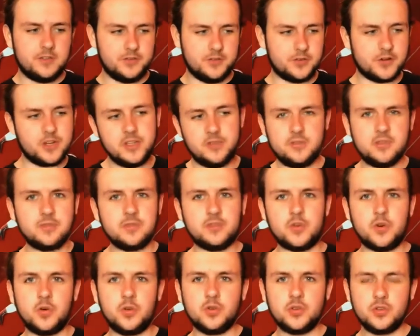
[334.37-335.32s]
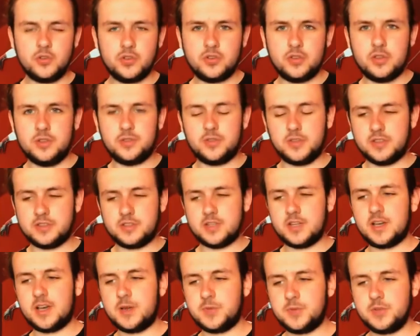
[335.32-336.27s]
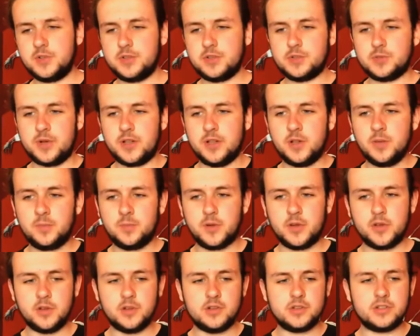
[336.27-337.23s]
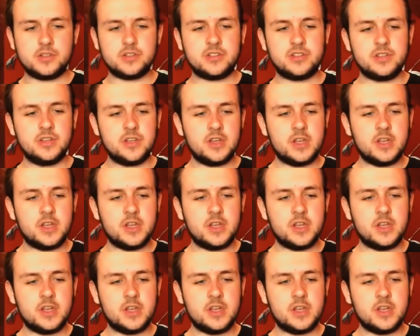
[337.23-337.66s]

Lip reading: driving force if this had happened as well, because